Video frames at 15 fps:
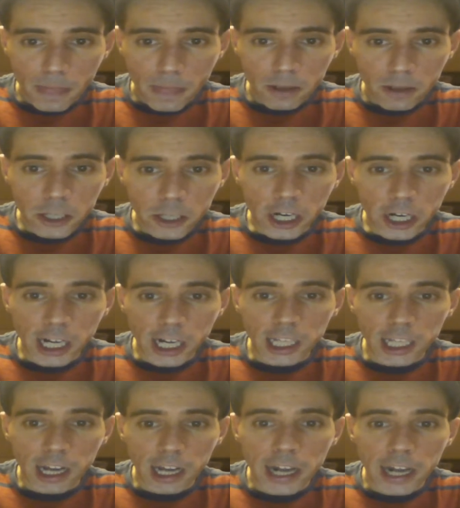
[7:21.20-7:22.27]
you're going to
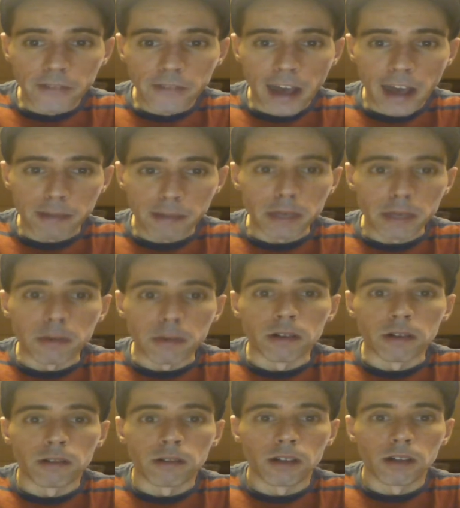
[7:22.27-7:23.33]
click on invite
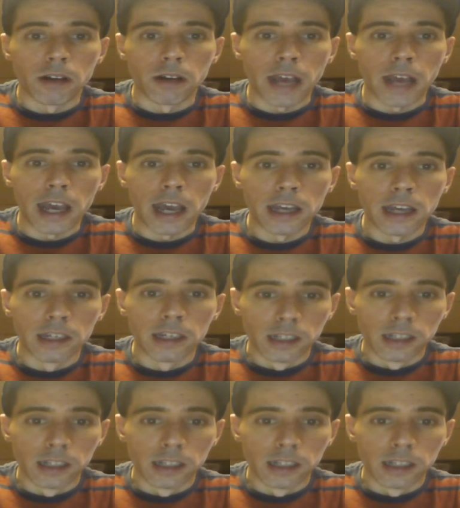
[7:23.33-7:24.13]
people, okay?